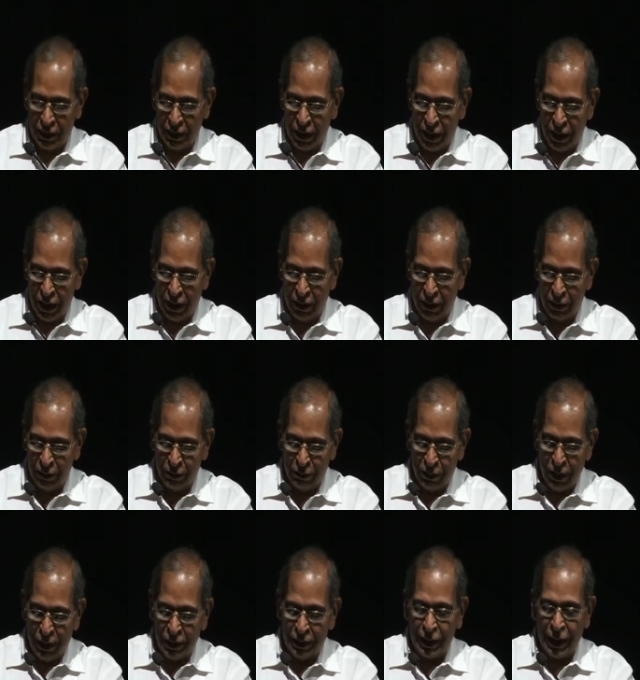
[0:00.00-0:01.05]
Uh,
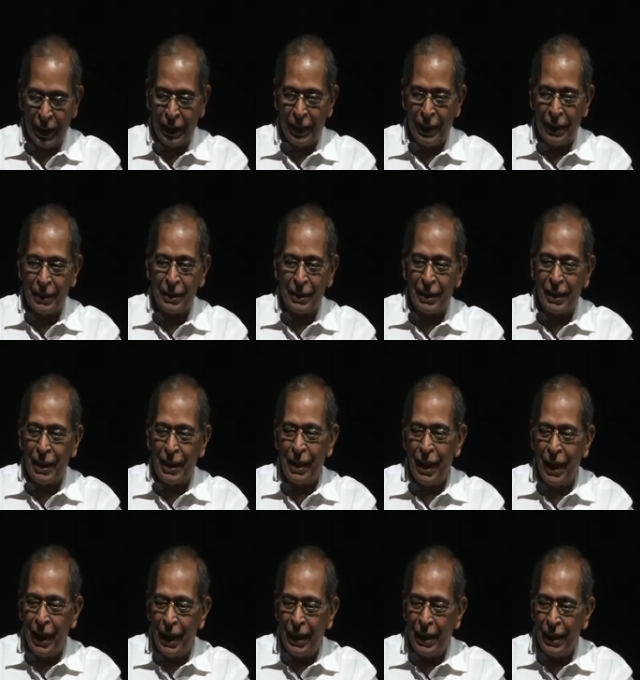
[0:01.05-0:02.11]
his secretary has
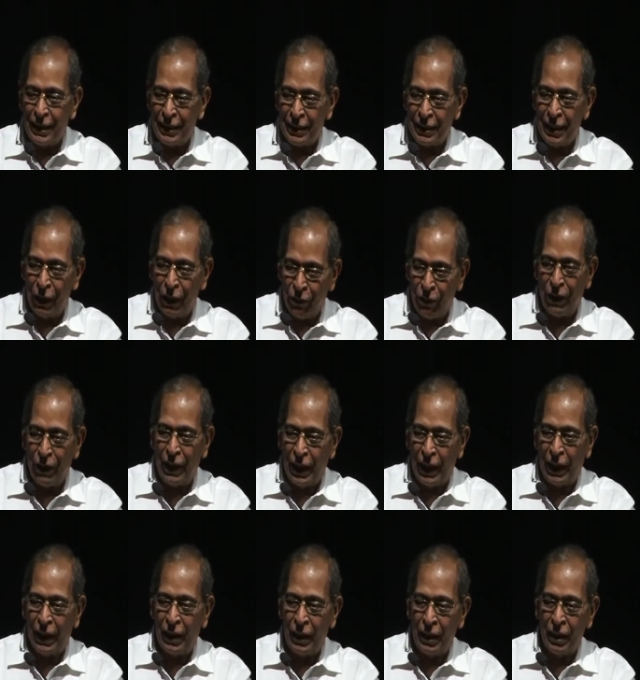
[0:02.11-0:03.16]
written ladies, if
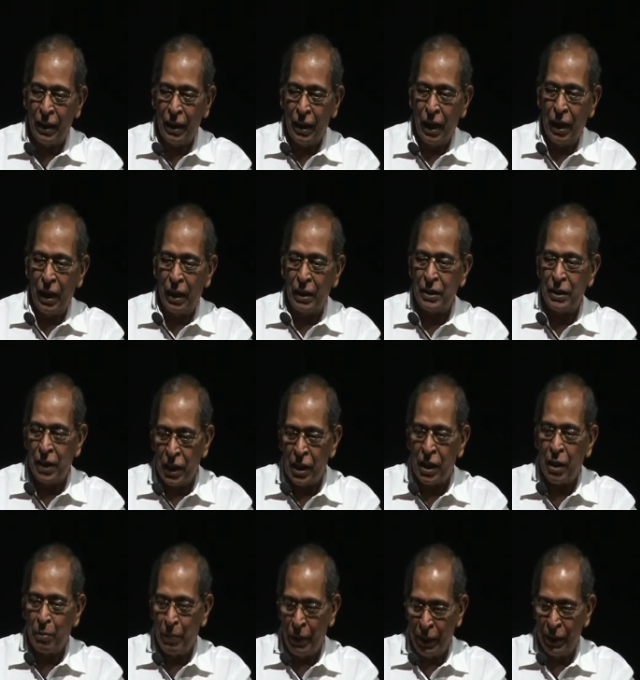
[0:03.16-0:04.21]
any, and
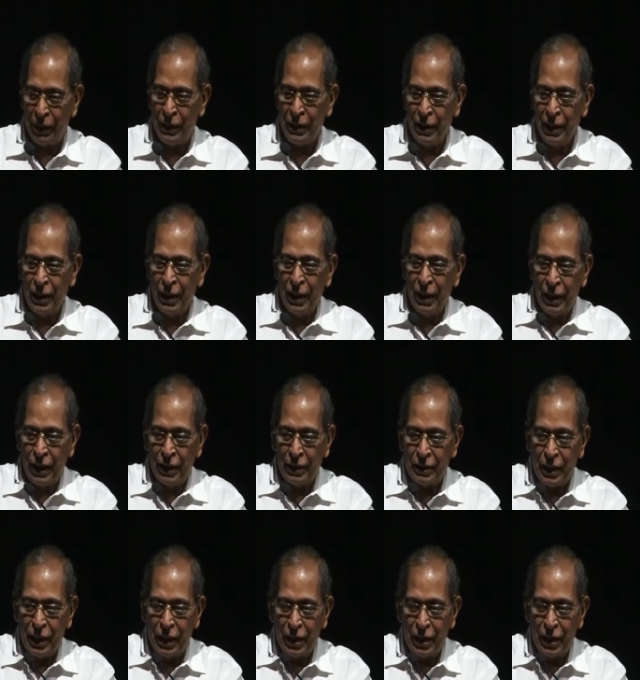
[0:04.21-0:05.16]
gentlemen. He